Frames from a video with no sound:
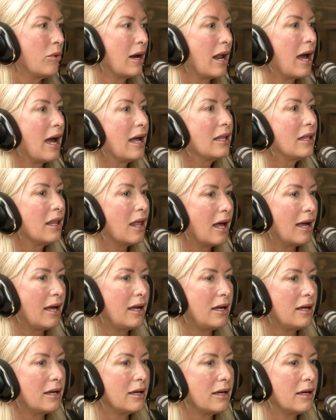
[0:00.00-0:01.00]
What I
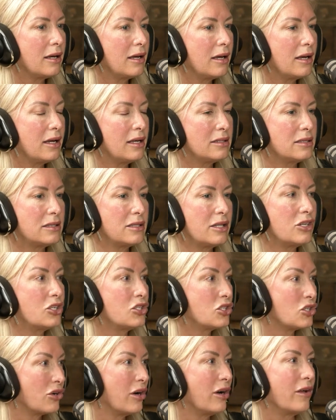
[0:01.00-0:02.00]
like is the
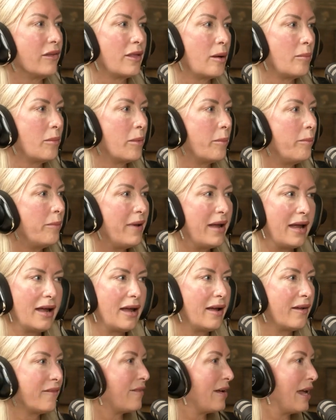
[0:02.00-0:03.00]
truth. I'm a
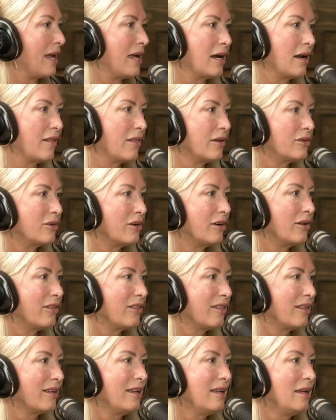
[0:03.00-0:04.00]
big fan of the truth.
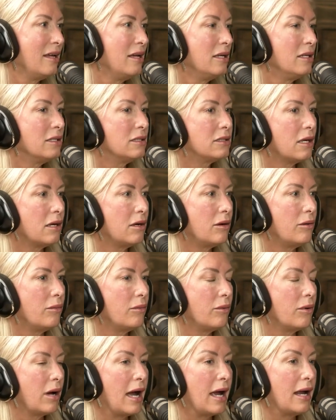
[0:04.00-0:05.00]

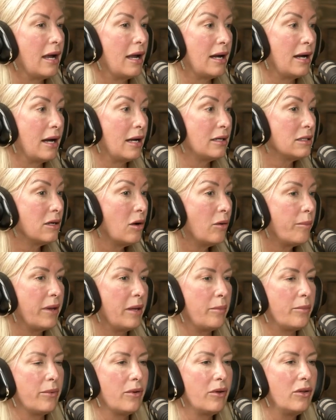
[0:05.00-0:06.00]
So I tell
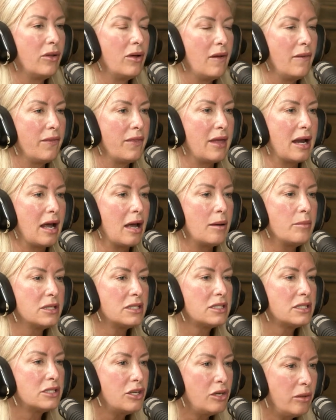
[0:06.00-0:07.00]
people that I'm
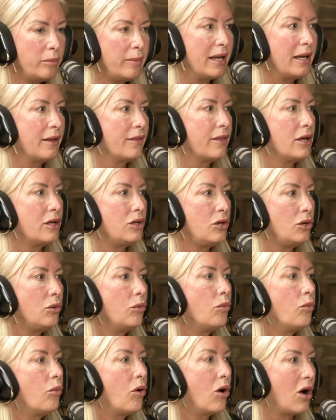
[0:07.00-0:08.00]
assuming that you
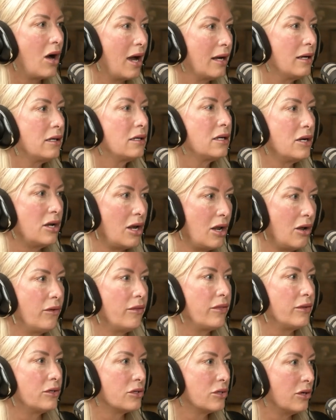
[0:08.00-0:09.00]
want to know
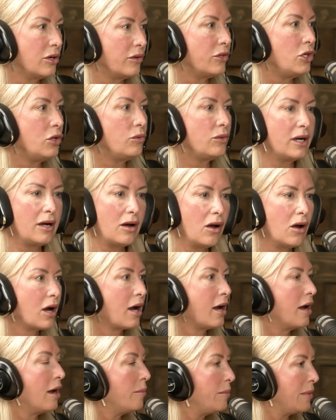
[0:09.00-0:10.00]
the truth. You did
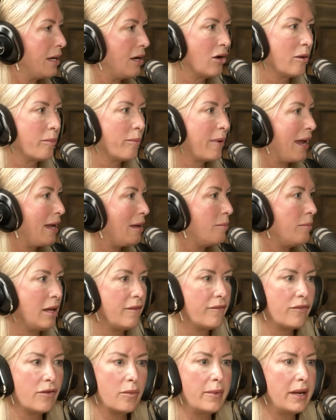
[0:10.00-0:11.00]
not come here to pay
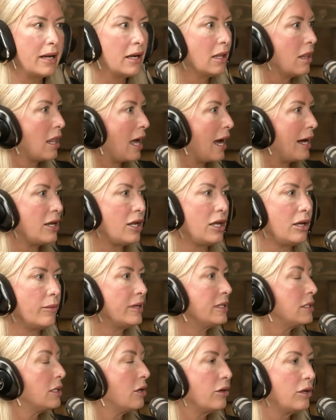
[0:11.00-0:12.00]
me for me to lie to you
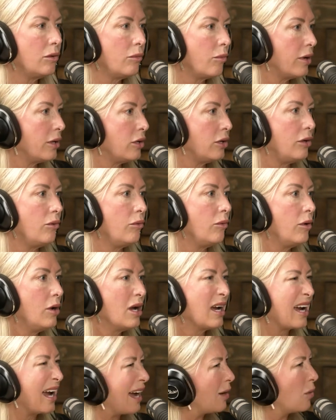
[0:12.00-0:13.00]
and tell you what you
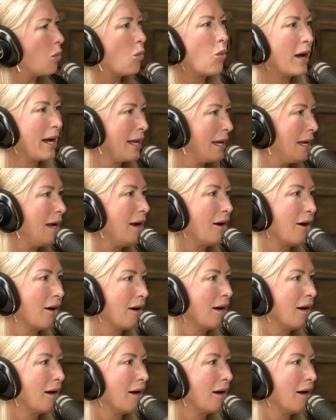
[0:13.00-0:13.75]
kind of want to hear.